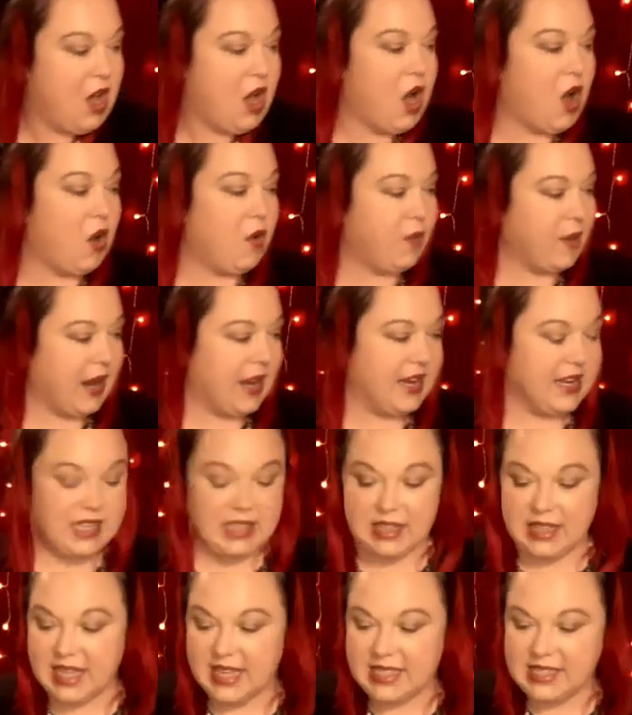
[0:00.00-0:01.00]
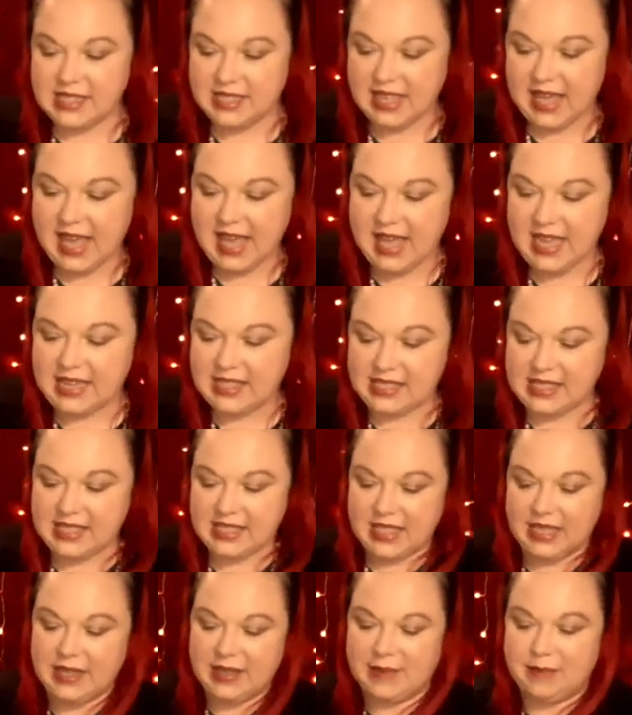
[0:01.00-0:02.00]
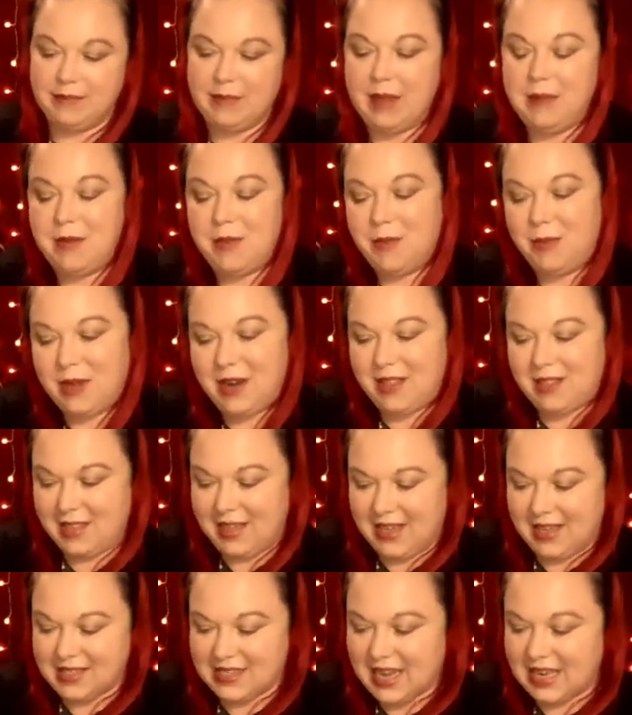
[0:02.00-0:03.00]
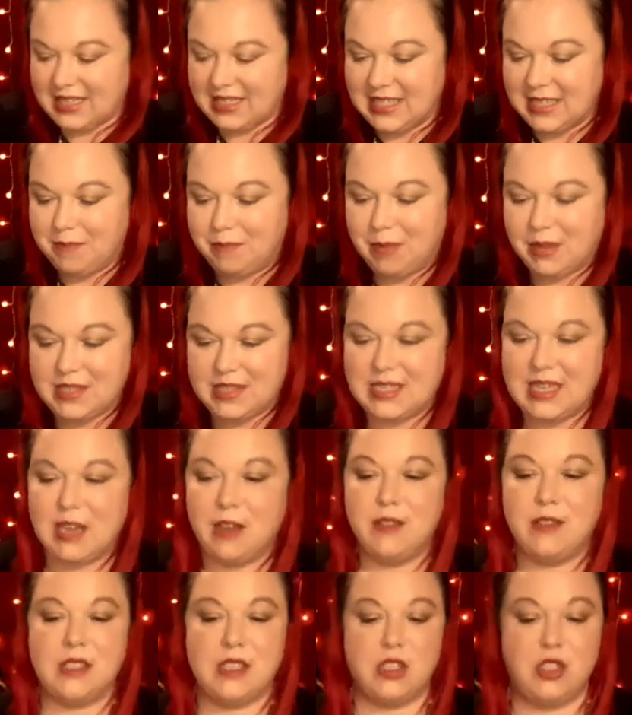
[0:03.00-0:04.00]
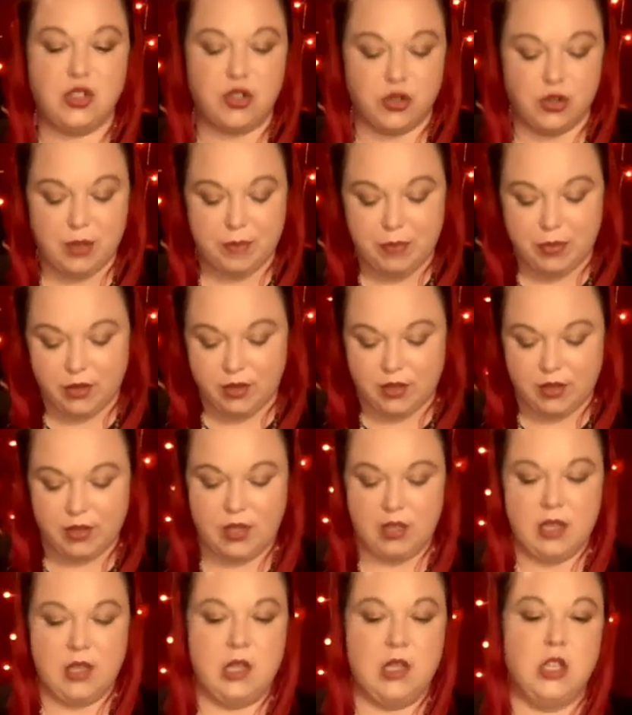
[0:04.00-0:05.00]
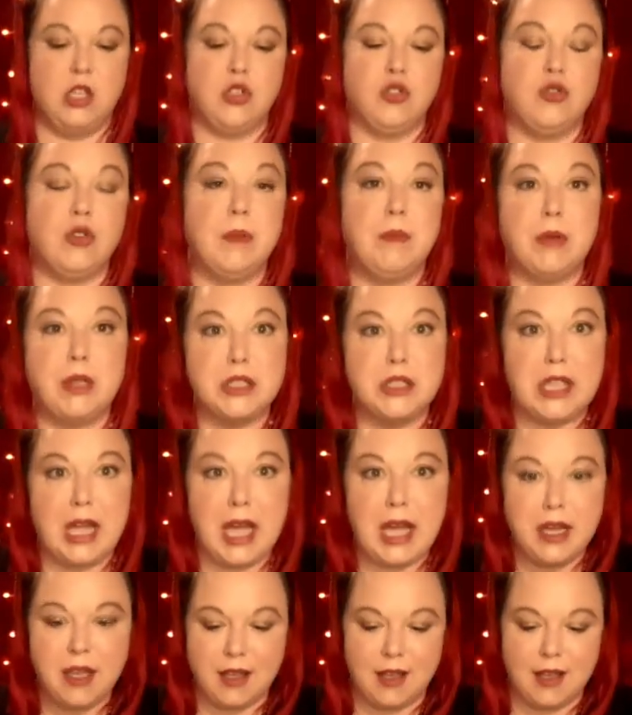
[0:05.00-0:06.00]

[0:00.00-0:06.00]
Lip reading: All right, let's get maybe one of these. I did bust out this triple deck.